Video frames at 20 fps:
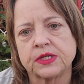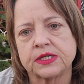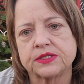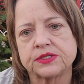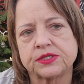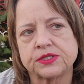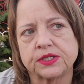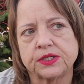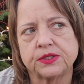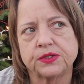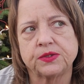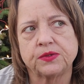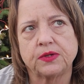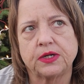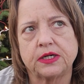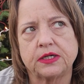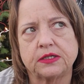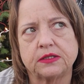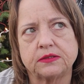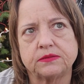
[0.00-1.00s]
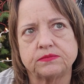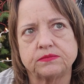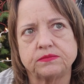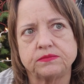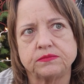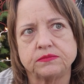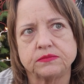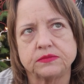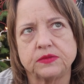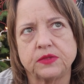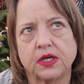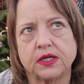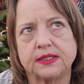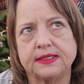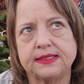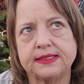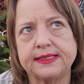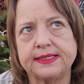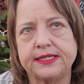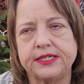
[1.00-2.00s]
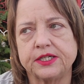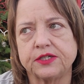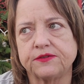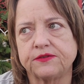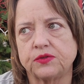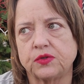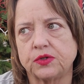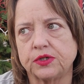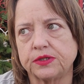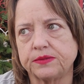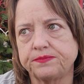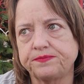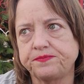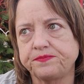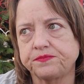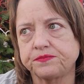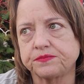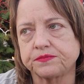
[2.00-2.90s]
So not in linear form.